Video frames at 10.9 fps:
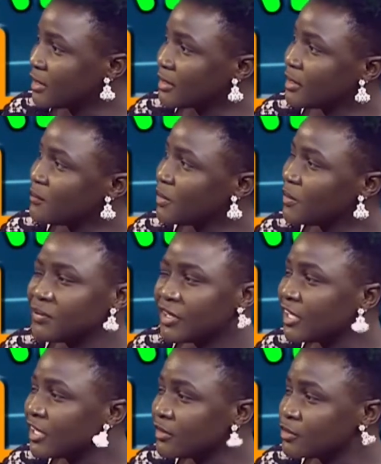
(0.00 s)
and then
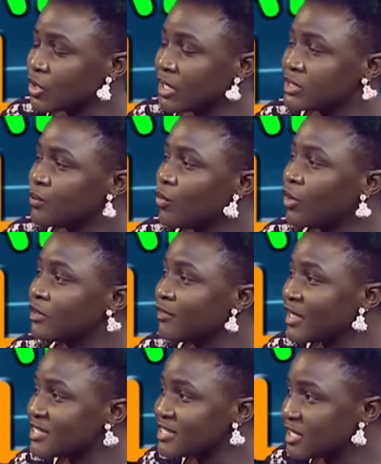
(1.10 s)
maybe at a more
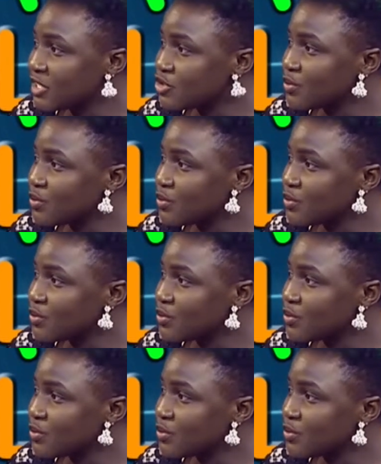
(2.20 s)
advanced stage,